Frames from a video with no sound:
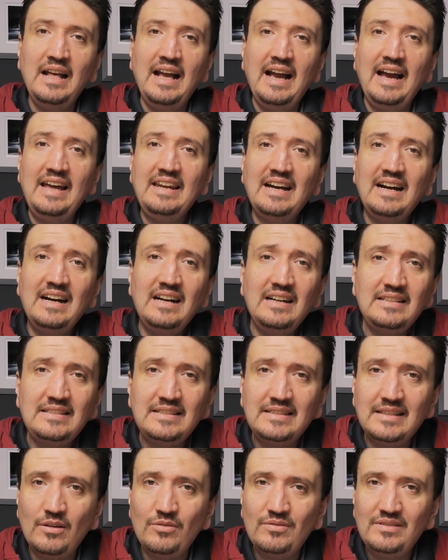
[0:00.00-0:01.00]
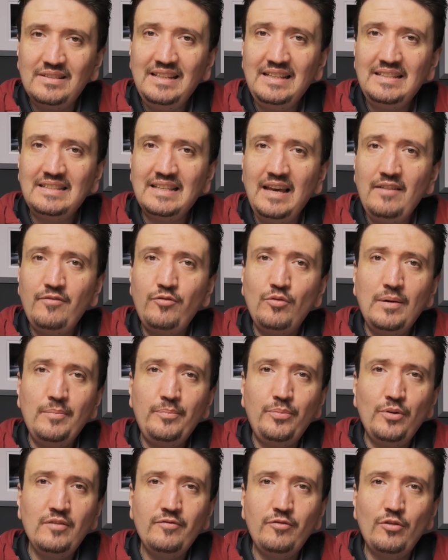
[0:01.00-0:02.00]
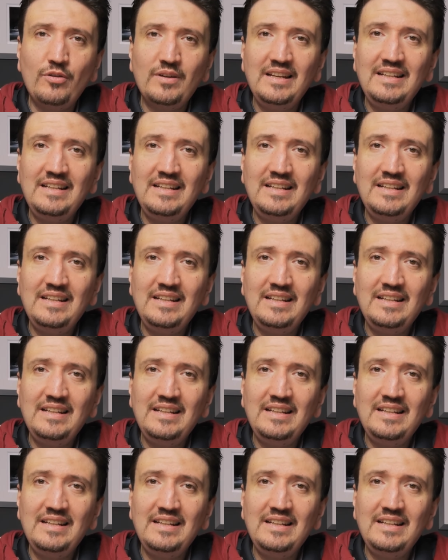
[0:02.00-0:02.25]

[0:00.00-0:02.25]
and also this f1.4,